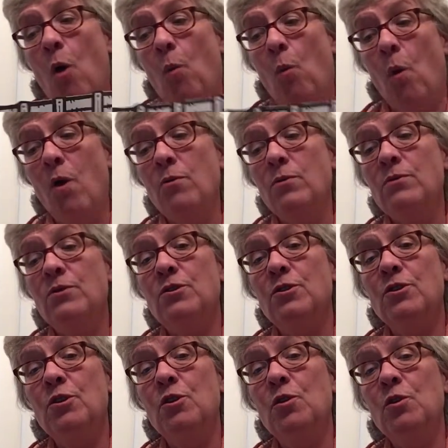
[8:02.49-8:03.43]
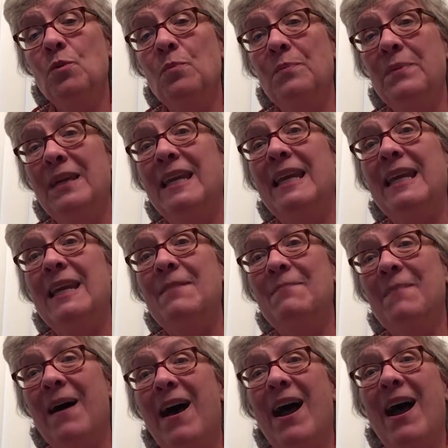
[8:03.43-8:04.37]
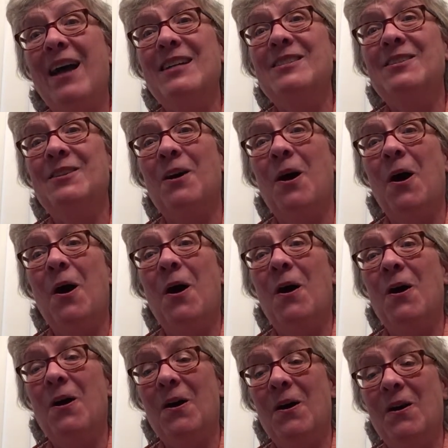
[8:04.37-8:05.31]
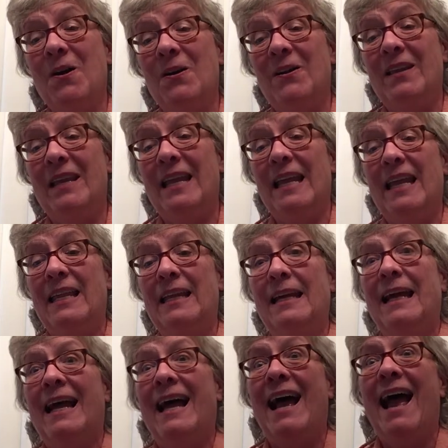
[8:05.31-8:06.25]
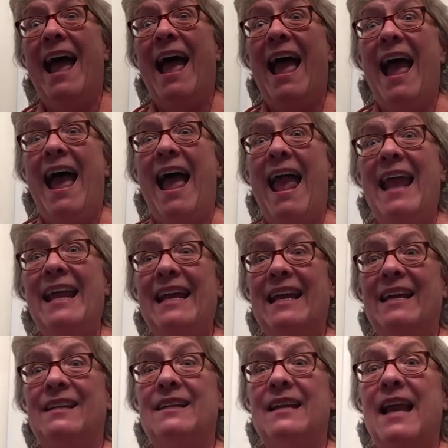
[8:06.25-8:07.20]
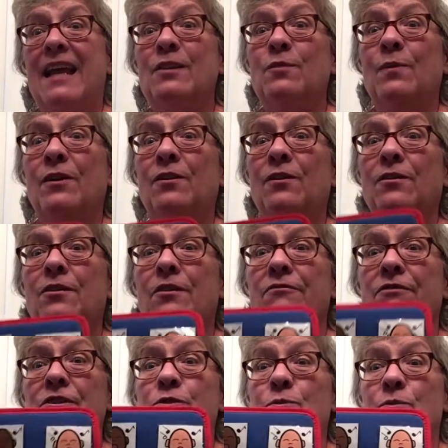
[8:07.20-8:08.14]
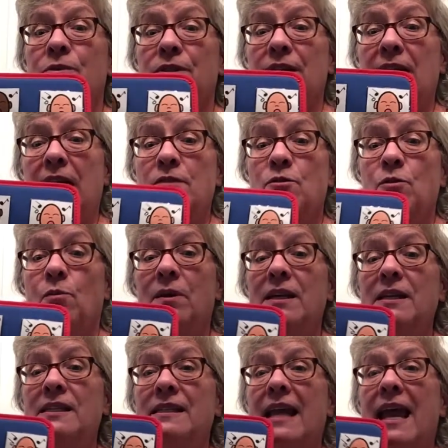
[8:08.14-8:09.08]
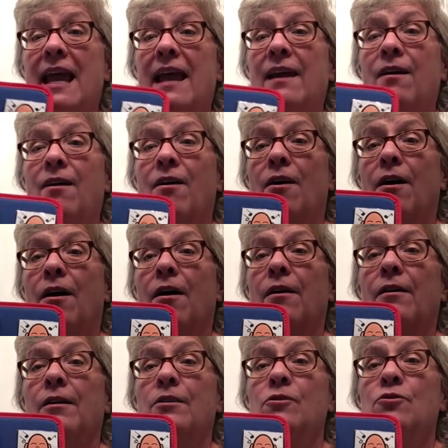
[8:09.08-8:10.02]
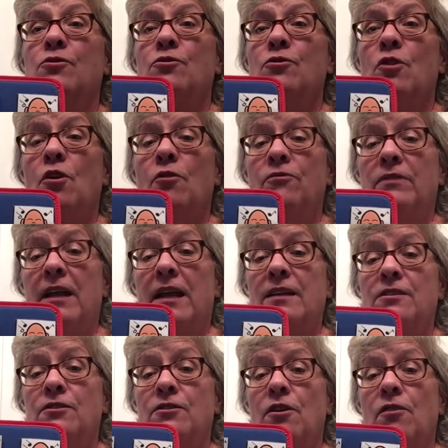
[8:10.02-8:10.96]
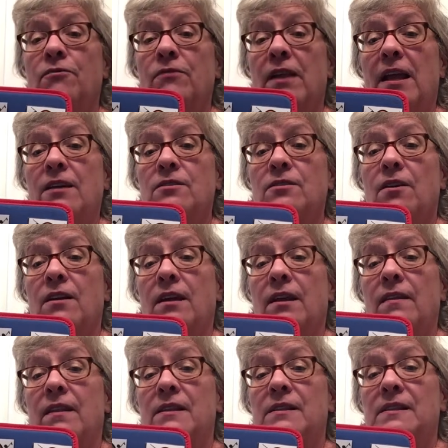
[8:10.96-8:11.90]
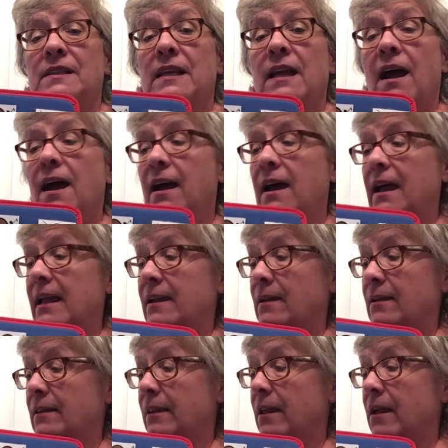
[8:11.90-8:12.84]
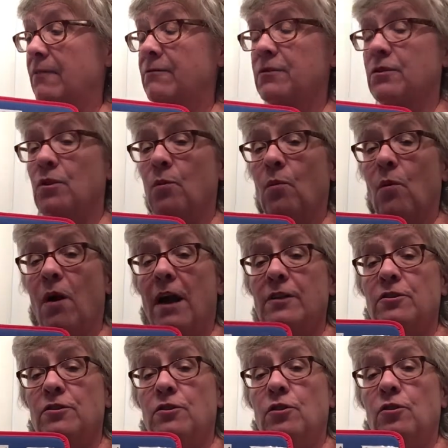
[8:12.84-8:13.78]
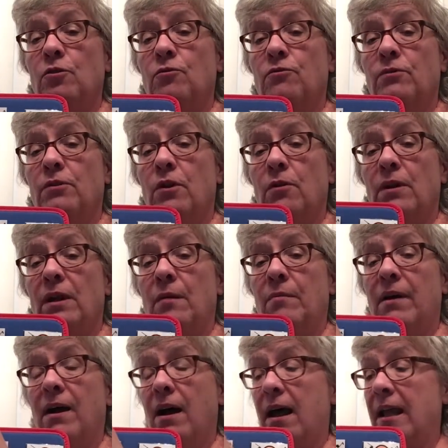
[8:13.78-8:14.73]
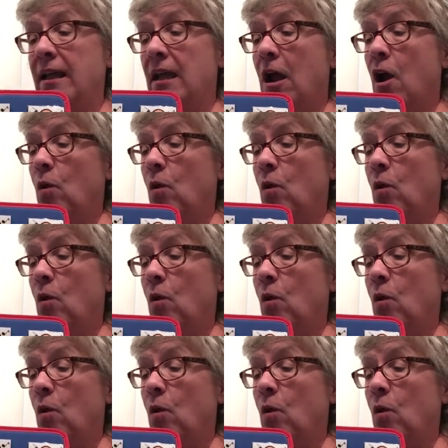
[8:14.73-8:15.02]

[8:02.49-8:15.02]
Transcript: Won't you be my darling? And as we look at our visual schedule, we sang our snowflakes, snowflakes in the sky, love to watch you floating by.